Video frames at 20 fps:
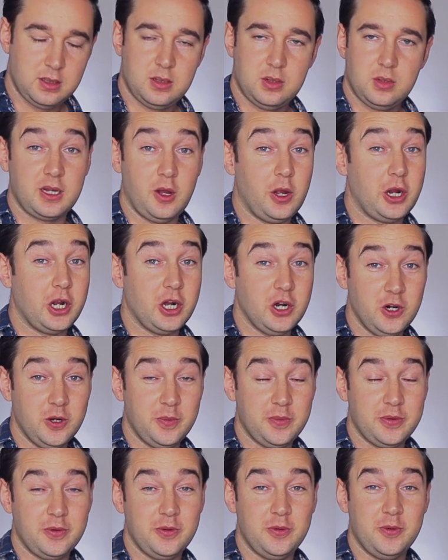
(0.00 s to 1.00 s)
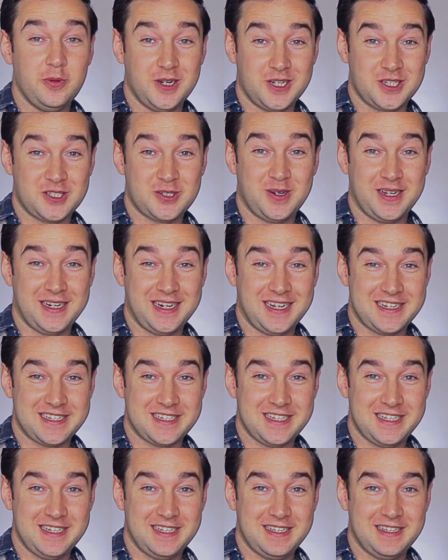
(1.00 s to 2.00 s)
Going up works quite
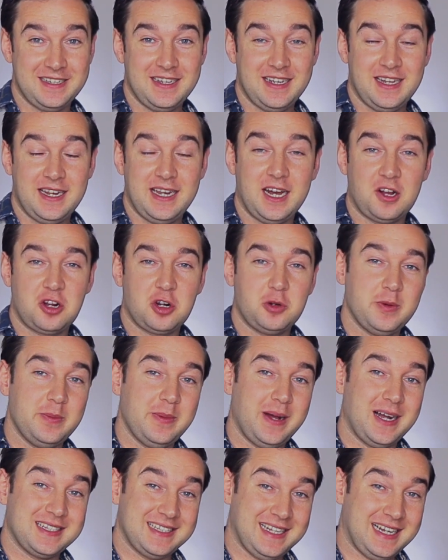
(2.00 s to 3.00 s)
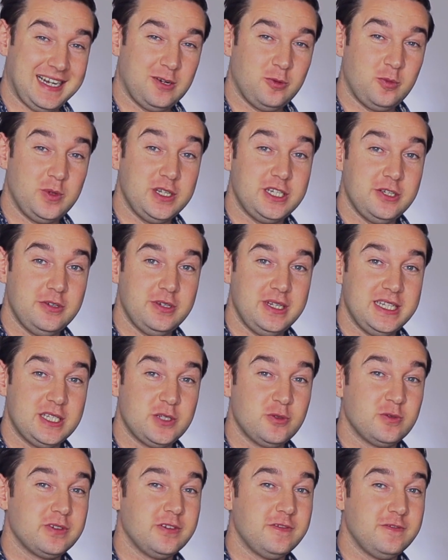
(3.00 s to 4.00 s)
nicely. Now coming back down, we do need
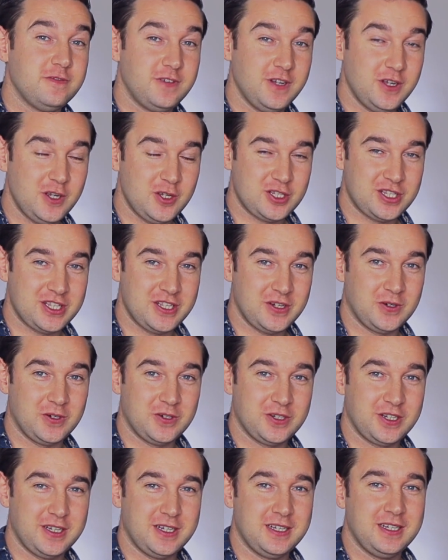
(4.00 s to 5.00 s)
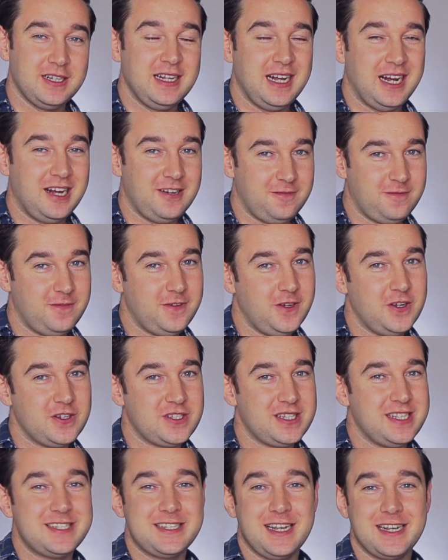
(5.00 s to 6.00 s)
to reverse the order. At
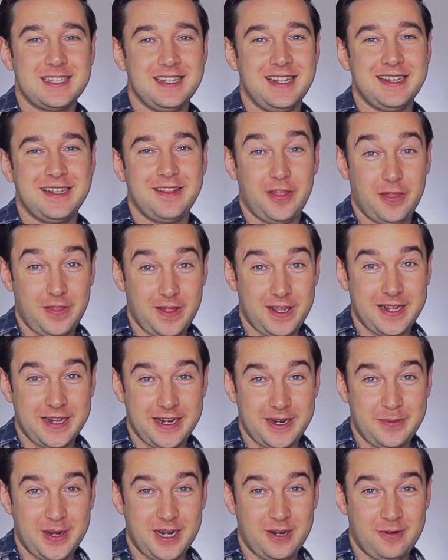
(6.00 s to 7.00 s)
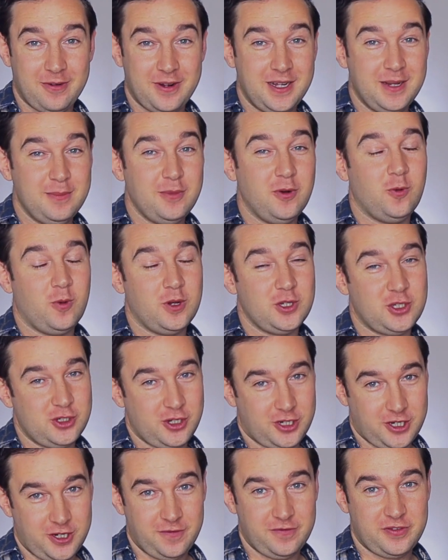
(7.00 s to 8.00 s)
first, this takes a little thinking about, but once you're
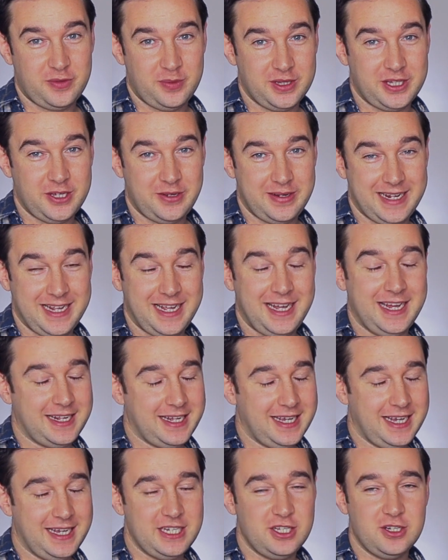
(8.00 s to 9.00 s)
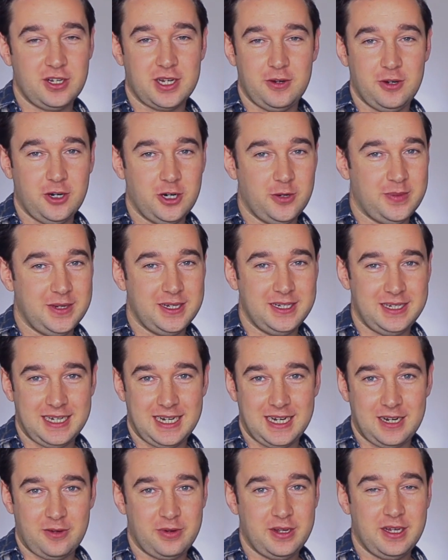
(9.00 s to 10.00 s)
comfortable doing it again, you'll go up and
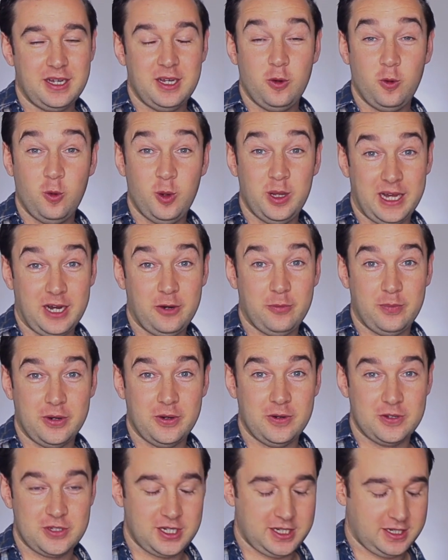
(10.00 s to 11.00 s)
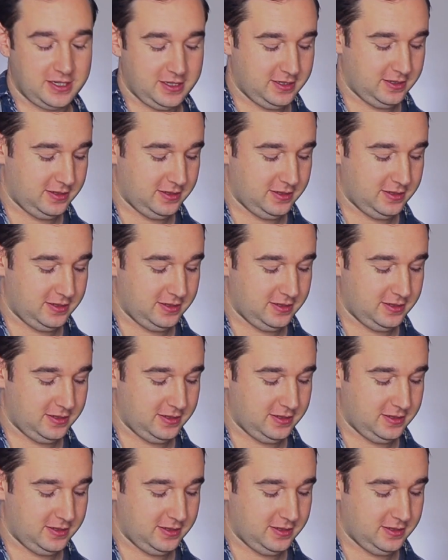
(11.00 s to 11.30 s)
down without pausing.